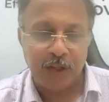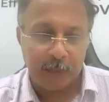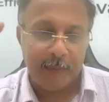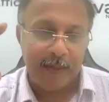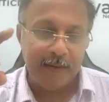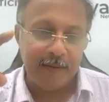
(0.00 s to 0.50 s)

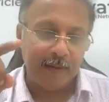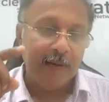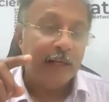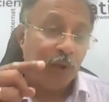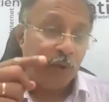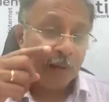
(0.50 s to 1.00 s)
So that means
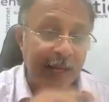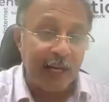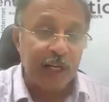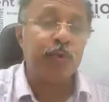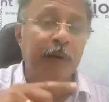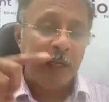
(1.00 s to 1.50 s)
you can
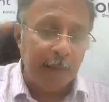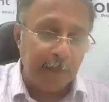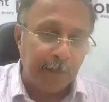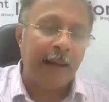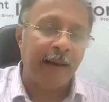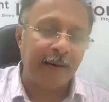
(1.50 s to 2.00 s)

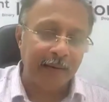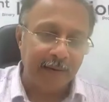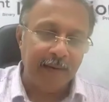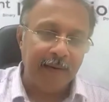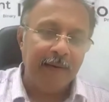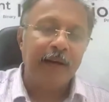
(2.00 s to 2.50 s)
actually
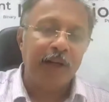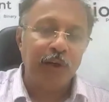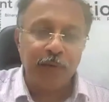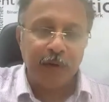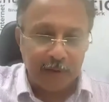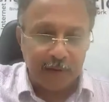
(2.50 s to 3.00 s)
plan
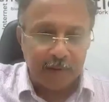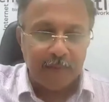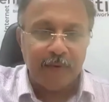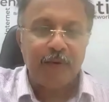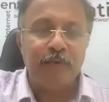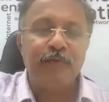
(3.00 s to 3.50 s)
your
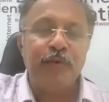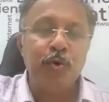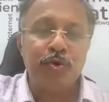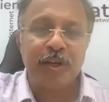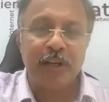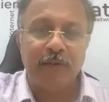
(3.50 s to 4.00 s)

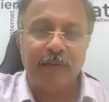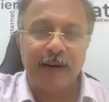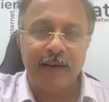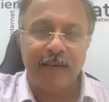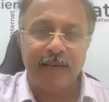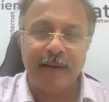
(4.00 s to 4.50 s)
future
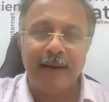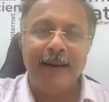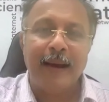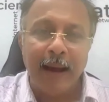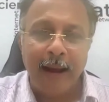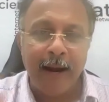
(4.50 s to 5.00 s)
events,
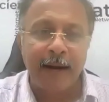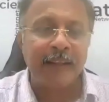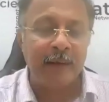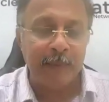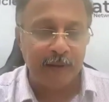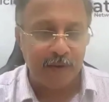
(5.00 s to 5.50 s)

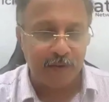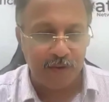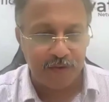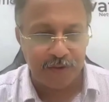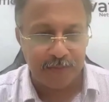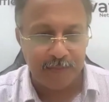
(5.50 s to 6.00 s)
add them in the
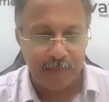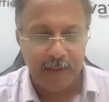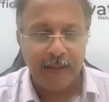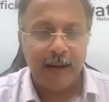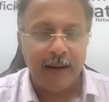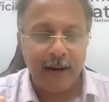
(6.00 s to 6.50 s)
system,
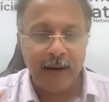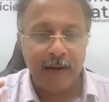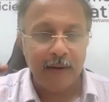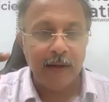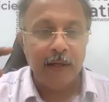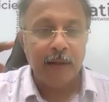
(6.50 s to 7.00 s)

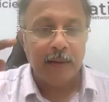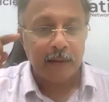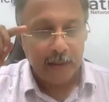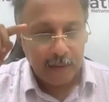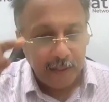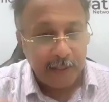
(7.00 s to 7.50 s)
and
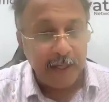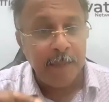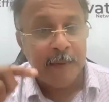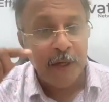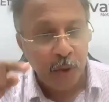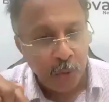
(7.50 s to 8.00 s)
let
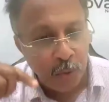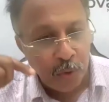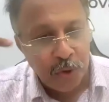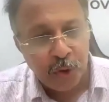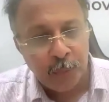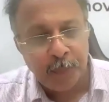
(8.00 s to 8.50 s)
it be
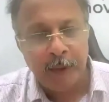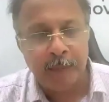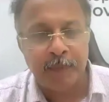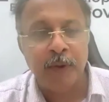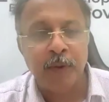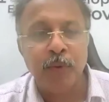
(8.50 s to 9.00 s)
known to
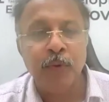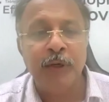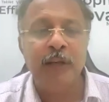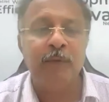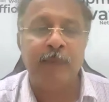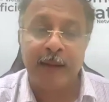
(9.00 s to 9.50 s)
people
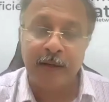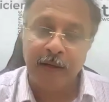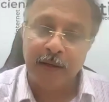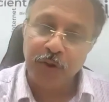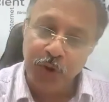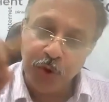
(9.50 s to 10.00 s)
only
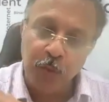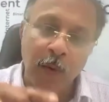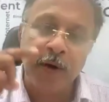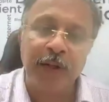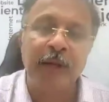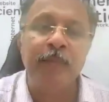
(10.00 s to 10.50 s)
when you
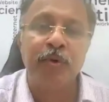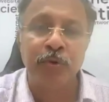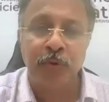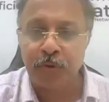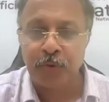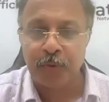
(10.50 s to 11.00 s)
want them
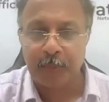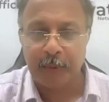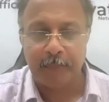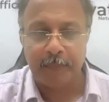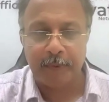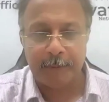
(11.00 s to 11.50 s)
to know to the
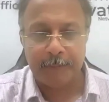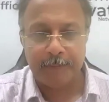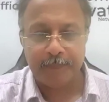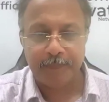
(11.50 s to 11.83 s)
people.